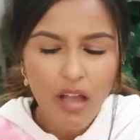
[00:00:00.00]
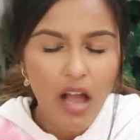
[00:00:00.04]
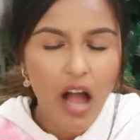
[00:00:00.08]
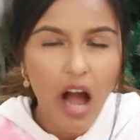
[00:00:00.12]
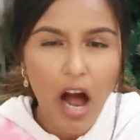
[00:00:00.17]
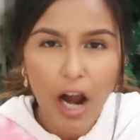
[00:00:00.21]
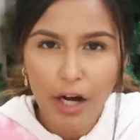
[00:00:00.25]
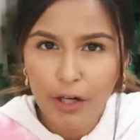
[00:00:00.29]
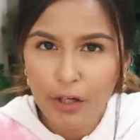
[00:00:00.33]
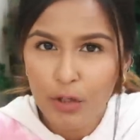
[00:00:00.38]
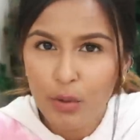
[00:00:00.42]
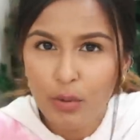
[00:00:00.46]

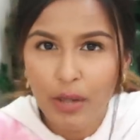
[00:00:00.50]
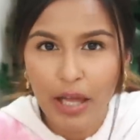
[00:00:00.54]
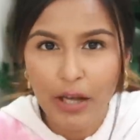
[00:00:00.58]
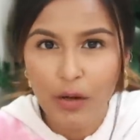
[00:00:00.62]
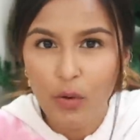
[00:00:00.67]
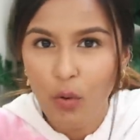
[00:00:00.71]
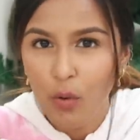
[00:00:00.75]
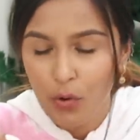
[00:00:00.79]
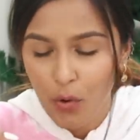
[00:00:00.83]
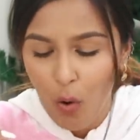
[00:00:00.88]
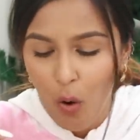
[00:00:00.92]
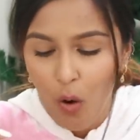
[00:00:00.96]
hard to like
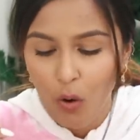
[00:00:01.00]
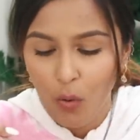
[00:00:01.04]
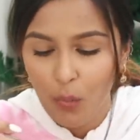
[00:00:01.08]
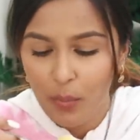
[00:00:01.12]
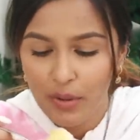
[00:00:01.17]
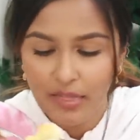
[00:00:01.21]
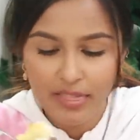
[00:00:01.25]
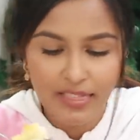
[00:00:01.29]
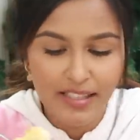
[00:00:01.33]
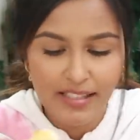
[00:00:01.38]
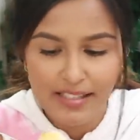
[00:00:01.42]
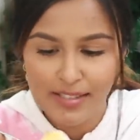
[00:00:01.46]
go wrong
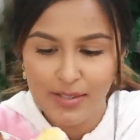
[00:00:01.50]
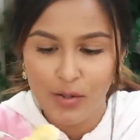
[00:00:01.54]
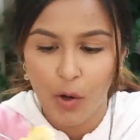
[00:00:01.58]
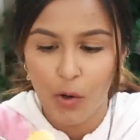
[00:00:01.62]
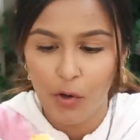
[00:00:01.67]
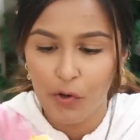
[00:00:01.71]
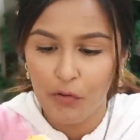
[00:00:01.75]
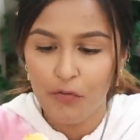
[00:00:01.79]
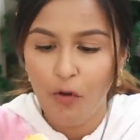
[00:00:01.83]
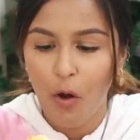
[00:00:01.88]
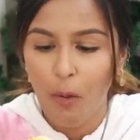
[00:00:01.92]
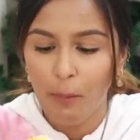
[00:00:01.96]
with this
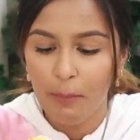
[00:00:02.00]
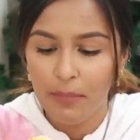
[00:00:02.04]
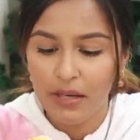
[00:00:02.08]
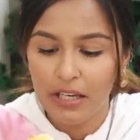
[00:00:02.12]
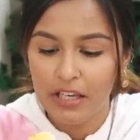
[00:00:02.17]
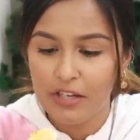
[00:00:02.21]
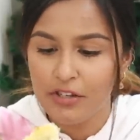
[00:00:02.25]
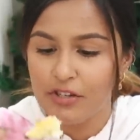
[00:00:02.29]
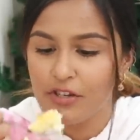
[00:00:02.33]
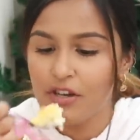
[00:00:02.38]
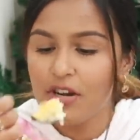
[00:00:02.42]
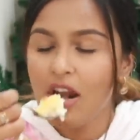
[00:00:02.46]
sort of
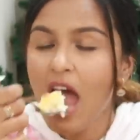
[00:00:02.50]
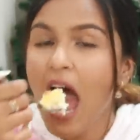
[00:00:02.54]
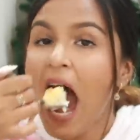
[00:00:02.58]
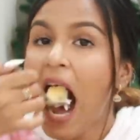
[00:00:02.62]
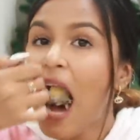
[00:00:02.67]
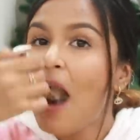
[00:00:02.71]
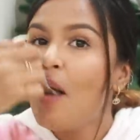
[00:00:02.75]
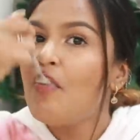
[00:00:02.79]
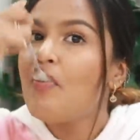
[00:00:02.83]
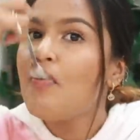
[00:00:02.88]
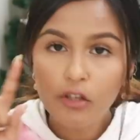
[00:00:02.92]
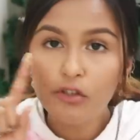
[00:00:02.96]
combination.
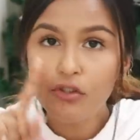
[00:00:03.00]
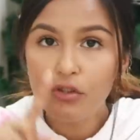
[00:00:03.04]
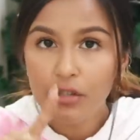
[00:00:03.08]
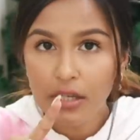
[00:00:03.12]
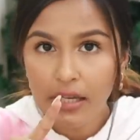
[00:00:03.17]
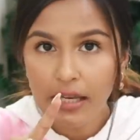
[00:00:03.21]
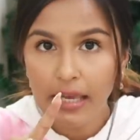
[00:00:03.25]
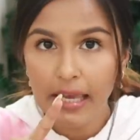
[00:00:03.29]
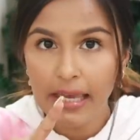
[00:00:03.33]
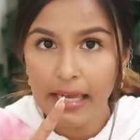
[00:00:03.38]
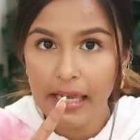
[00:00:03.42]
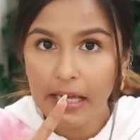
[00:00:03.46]
So
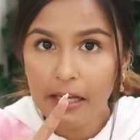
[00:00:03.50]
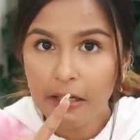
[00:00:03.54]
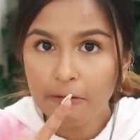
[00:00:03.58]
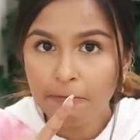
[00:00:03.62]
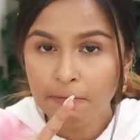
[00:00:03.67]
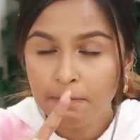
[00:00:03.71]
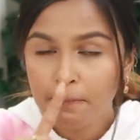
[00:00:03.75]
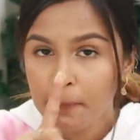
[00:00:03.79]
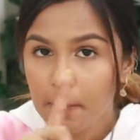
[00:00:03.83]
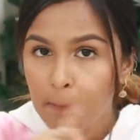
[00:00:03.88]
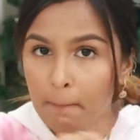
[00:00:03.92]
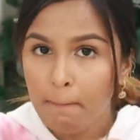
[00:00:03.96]
the cake
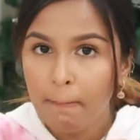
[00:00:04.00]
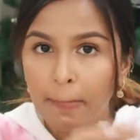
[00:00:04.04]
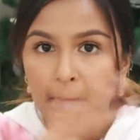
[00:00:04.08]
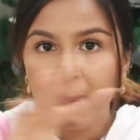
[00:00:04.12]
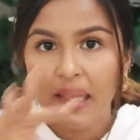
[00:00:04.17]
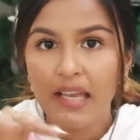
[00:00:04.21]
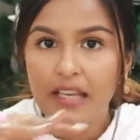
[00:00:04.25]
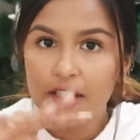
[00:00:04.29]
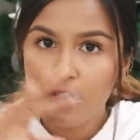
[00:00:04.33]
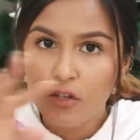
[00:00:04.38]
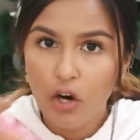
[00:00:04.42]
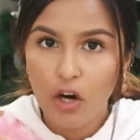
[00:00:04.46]

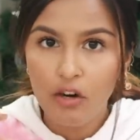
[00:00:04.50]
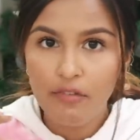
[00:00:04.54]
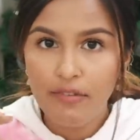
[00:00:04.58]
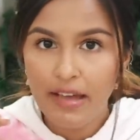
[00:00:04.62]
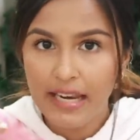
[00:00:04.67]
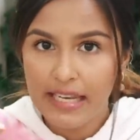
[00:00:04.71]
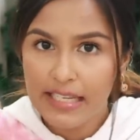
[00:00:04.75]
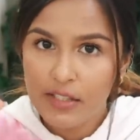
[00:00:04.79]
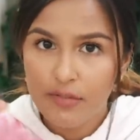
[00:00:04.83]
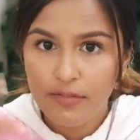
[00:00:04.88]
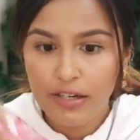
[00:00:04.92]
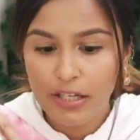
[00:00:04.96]
is not
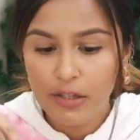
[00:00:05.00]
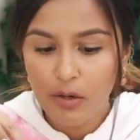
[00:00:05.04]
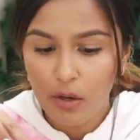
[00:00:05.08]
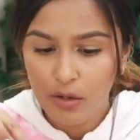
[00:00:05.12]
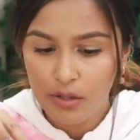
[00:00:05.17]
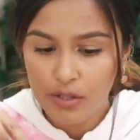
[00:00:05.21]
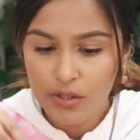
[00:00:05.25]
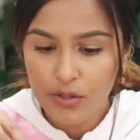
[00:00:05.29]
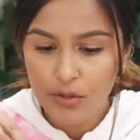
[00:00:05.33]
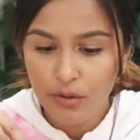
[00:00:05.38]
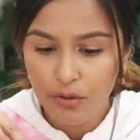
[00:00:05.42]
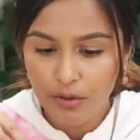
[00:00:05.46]
very sweet on
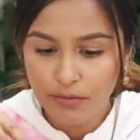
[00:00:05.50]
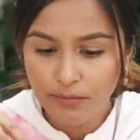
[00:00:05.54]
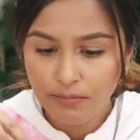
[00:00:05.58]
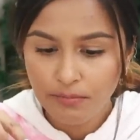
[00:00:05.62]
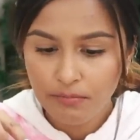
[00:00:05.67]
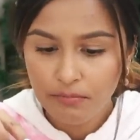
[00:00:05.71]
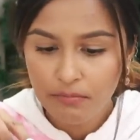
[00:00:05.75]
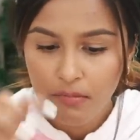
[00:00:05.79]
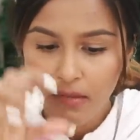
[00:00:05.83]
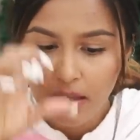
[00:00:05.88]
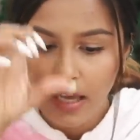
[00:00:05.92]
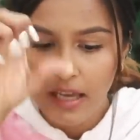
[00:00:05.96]
its own.
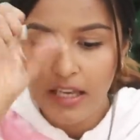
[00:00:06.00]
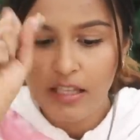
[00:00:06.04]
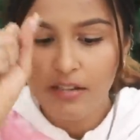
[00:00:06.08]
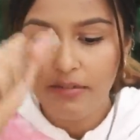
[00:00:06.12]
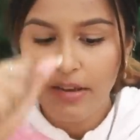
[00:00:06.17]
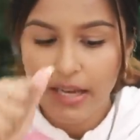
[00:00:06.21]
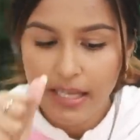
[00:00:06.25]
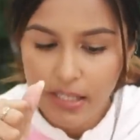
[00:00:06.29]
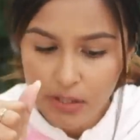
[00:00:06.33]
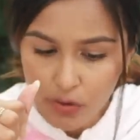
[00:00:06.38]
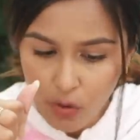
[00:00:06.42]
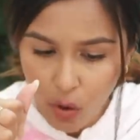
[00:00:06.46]
And it's
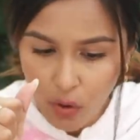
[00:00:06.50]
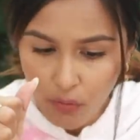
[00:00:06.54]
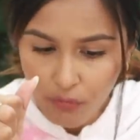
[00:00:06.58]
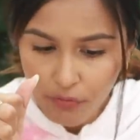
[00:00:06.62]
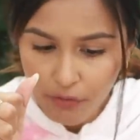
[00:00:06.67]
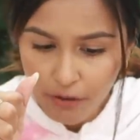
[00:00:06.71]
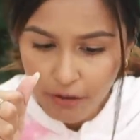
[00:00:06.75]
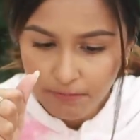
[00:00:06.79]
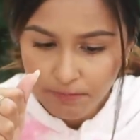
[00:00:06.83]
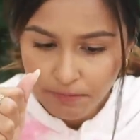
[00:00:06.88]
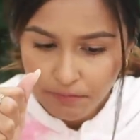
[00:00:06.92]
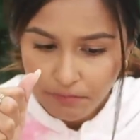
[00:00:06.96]
very
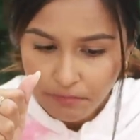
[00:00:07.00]
soft.